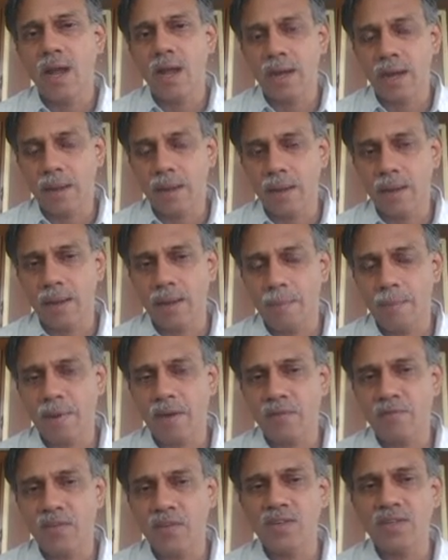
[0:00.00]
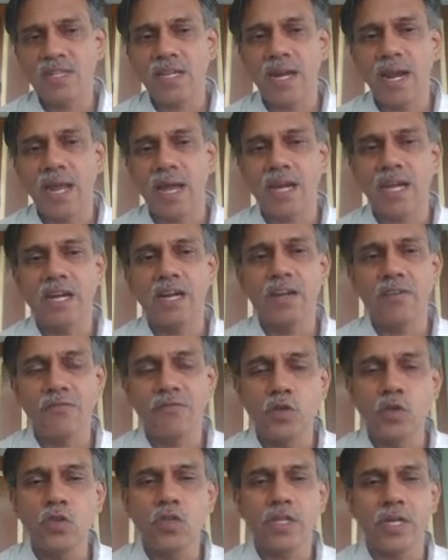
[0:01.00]
number of events that will occur in a
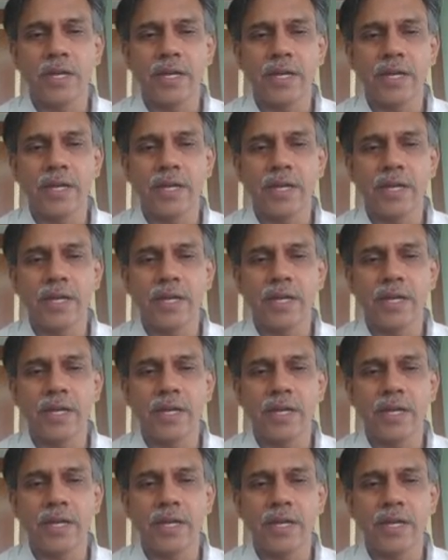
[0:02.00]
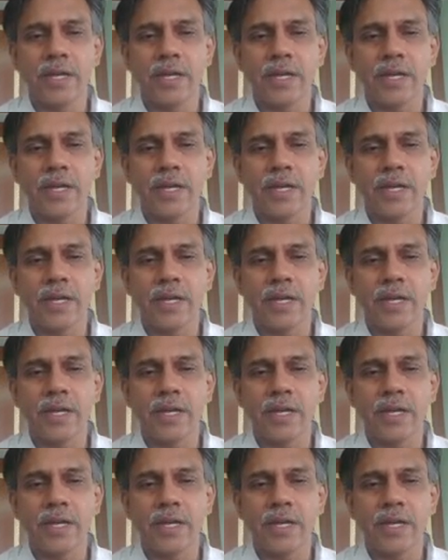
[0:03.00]
future interval are independent.